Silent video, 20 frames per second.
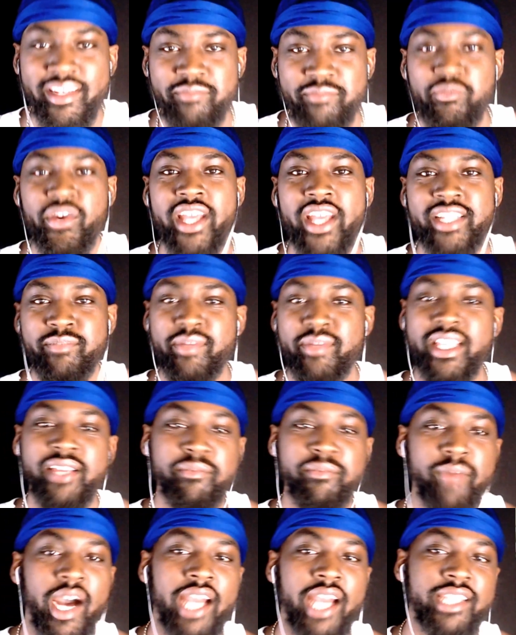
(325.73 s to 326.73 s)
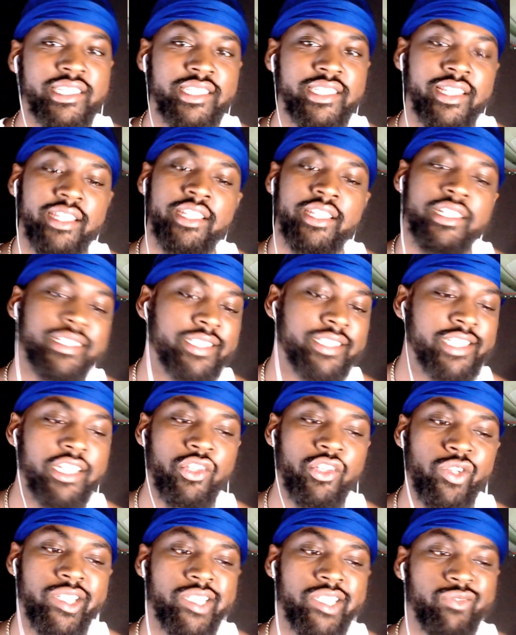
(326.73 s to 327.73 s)
That's being modest. She
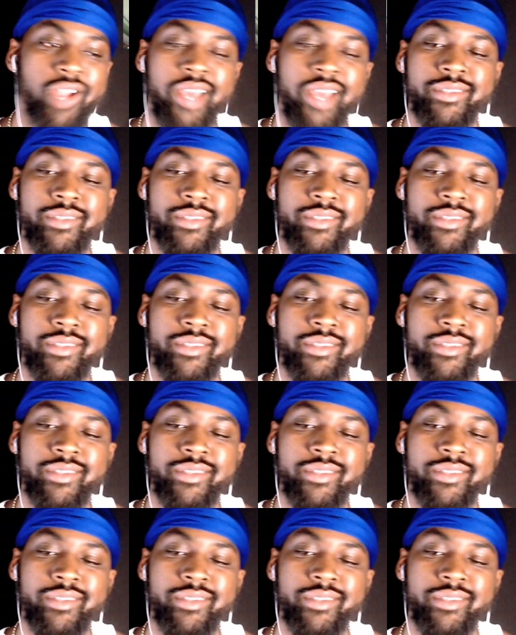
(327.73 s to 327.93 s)
do this rap